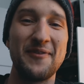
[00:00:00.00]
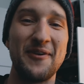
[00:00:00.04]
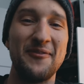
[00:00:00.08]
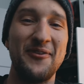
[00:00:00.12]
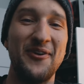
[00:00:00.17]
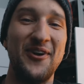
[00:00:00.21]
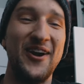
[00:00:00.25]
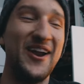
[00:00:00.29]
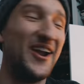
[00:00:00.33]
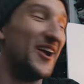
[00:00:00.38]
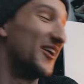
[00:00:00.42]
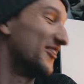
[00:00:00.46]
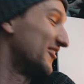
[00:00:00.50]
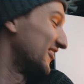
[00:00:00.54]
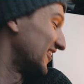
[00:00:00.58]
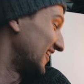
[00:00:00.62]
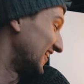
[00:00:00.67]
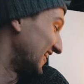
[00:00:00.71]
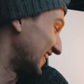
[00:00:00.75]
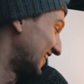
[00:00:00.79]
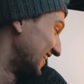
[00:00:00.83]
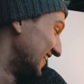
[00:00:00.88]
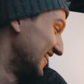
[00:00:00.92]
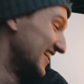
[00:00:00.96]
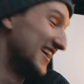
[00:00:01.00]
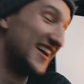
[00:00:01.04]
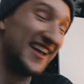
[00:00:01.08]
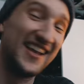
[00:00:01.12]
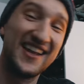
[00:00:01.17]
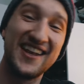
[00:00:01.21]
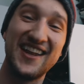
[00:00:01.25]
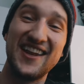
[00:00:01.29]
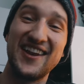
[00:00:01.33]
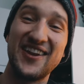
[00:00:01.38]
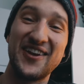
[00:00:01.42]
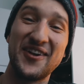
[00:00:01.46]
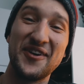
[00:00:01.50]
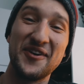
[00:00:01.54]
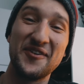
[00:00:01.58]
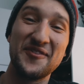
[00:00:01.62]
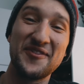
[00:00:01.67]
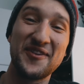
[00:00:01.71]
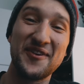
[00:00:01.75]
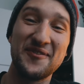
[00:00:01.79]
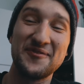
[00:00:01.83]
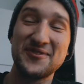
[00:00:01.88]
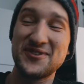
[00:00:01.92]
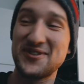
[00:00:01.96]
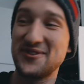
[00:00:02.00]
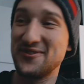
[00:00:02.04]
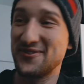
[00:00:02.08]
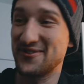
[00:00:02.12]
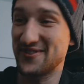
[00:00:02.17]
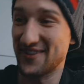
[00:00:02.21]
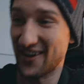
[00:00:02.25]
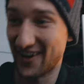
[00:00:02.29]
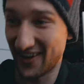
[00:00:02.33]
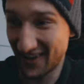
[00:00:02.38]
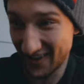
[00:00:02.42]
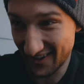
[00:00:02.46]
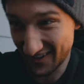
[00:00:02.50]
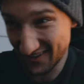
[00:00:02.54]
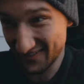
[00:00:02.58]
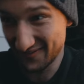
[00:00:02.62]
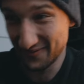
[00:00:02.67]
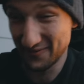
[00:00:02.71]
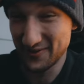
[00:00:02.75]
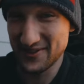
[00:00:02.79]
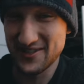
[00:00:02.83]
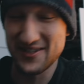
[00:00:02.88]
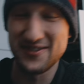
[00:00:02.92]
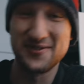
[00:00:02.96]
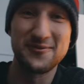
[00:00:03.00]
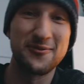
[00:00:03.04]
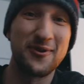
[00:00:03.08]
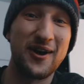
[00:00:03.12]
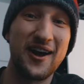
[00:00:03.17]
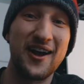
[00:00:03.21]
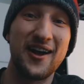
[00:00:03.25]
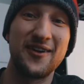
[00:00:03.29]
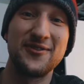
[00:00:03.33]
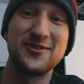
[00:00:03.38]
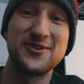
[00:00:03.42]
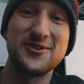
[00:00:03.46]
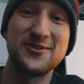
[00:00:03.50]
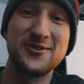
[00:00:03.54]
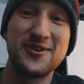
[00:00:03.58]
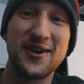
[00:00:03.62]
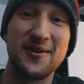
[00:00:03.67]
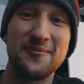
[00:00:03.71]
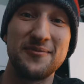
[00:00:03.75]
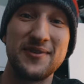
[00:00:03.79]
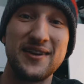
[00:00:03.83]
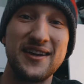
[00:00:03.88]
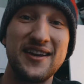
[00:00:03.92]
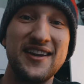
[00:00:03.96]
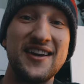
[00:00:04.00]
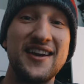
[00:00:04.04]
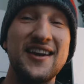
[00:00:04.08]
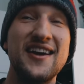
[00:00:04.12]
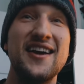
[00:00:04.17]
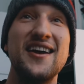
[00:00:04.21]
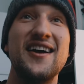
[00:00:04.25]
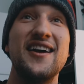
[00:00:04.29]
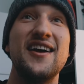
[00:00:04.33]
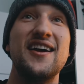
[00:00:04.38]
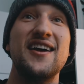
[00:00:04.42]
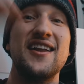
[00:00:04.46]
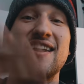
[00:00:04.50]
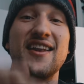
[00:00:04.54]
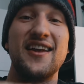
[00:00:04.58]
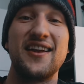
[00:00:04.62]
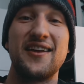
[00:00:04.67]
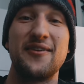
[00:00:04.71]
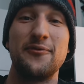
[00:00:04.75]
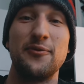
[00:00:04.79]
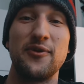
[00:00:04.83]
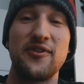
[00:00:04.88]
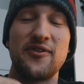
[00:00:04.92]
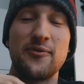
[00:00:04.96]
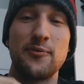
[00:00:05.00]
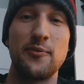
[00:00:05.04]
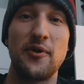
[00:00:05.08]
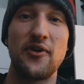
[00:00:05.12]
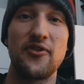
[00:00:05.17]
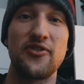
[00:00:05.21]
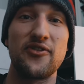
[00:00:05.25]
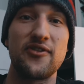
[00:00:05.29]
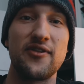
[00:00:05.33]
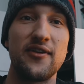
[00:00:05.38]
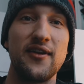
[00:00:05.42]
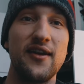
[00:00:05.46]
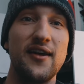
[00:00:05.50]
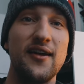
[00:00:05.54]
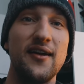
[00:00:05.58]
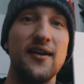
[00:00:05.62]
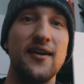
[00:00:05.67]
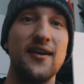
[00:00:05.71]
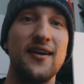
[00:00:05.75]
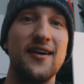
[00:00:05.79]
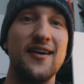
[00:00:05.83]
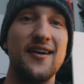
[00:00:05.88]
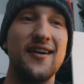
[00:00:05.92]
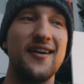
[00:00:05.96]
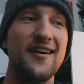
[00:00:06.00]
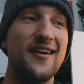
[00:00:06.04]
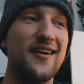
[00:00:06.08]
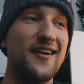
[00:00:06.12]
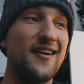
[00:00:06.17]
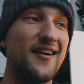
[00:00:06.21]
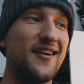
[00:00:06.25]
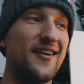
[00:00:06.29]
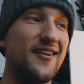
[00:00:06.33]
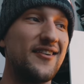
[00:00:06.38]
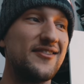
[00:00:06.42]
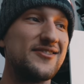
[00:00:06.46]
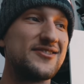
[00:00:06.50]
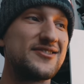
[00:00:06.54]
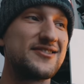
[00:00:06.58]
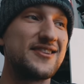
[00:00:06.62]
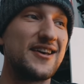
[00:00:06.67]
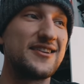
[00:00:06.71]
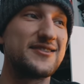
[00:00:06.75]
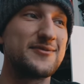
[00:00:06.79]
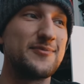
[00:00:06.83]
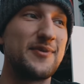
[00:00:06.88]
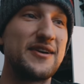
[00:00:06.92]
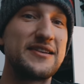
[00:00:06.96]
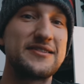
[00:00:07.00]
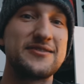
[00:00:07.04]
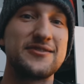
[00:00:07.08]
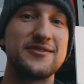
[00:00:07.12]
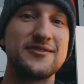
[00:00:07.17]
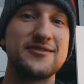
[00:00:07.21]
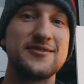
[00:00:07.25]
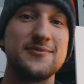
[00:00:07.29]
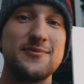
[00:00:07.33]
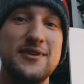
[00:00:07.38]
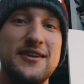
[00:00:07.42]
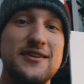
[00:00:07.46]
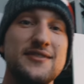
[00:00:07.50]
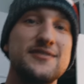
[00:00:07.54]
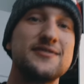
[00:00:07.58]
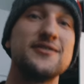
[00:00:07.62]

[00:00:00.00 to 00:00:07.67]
memory of like letting go of them. Shoes are, which is why I have a shoe company, like what's most uh, sentimental to me.